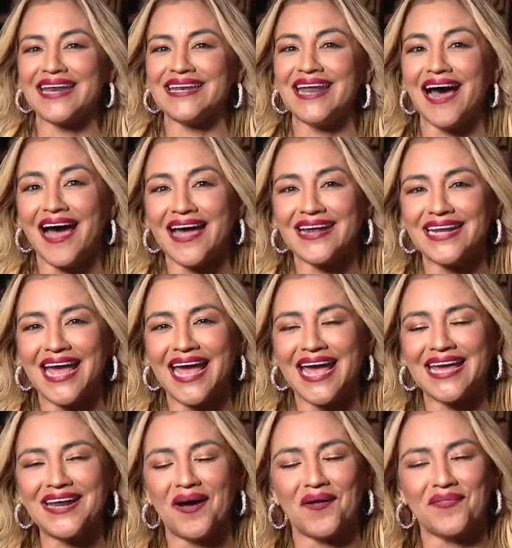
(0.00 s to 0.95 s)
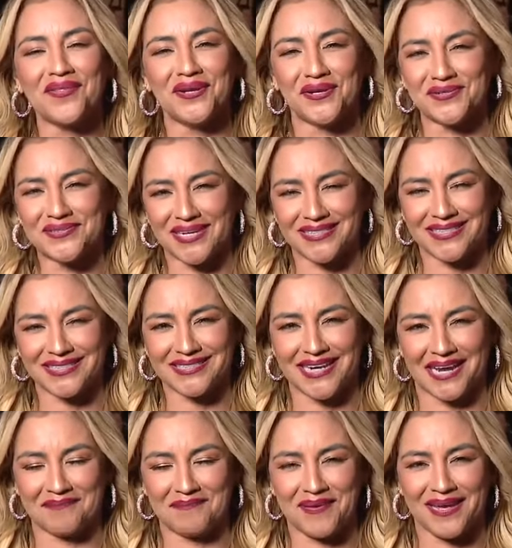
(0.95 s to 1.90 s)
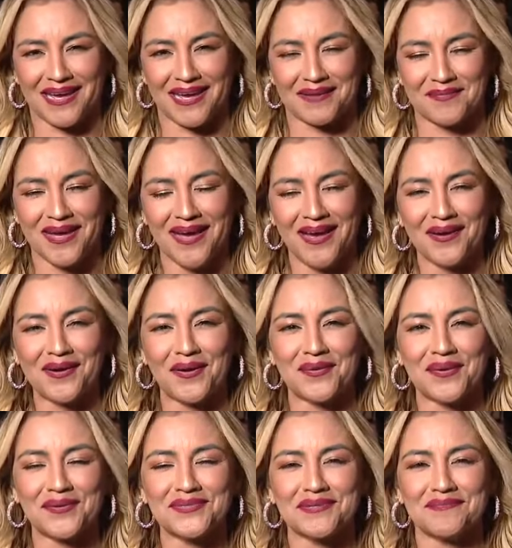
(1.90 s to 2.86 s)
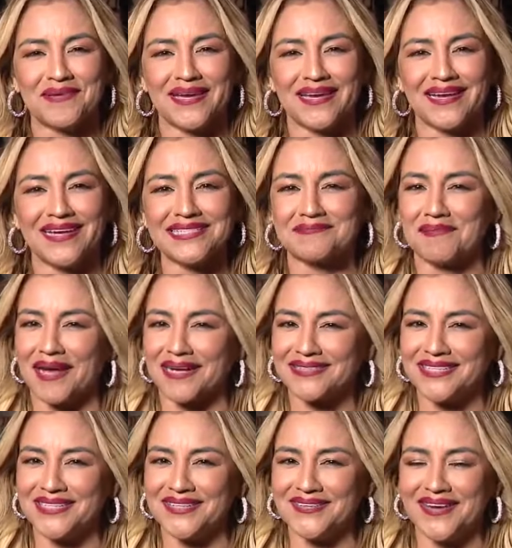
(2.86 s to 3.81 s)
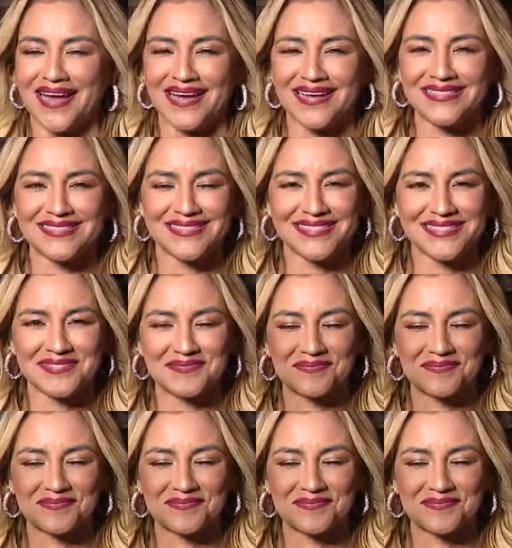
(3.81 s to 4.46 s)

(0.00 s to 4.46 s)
at 9 and on the News Edge at 10 p.m. Coco Dominguez, back to you guys.